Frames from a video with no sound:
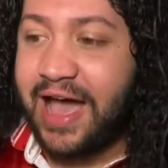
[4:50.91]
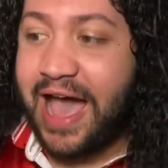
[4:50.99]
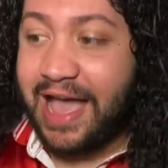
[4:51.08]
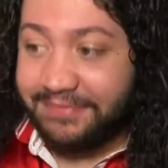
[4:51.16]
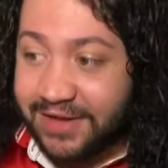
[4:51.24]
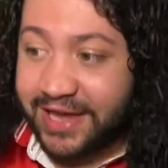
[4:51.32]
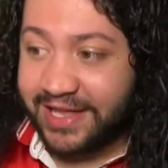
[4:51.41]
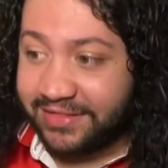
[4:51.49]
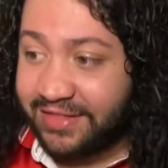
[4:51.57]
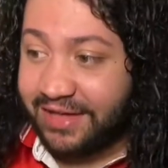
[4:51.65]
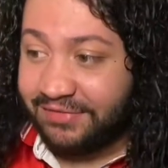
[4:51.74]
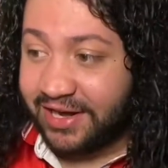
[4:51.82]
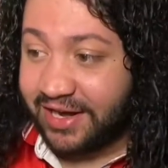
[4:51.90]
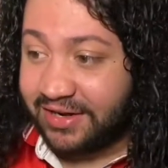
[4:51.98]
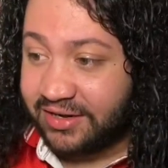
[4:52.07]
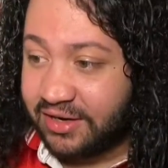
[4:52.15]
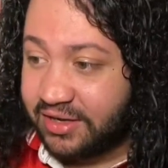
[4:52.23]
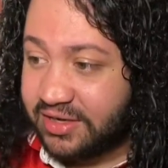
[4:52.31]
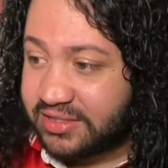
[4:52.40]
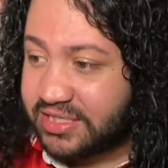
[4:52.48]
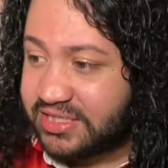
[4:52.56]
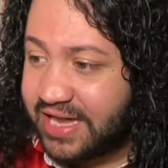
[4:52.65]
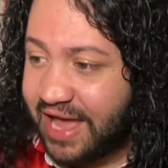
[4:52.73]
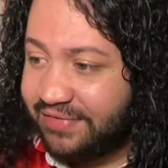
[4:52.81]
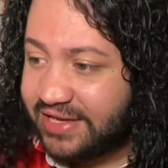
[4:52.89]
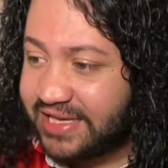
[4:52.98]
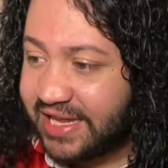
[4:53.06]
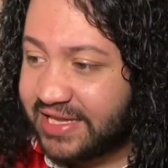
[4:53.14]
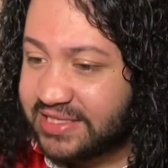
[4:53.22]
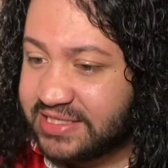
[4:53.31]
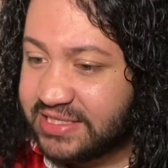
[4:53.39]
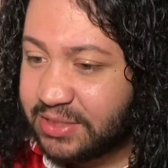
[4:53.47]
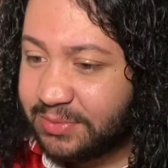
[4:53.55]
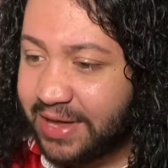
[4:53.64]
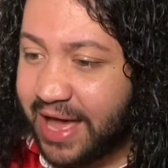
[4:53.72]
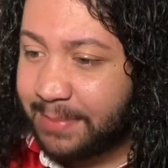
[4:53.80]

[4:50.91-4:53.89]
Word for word: I fucking love her. Does she have a dance to it?